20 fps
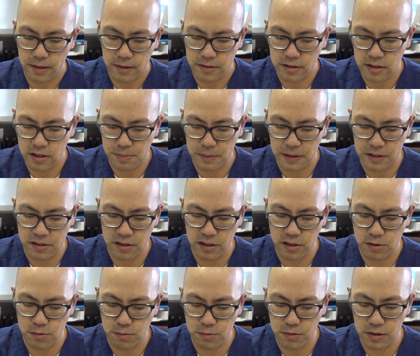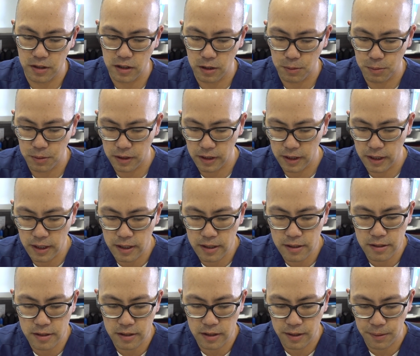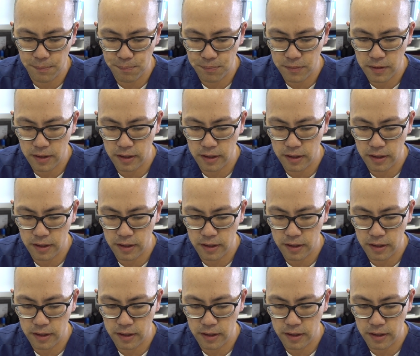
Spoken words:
Dispensing is really easy.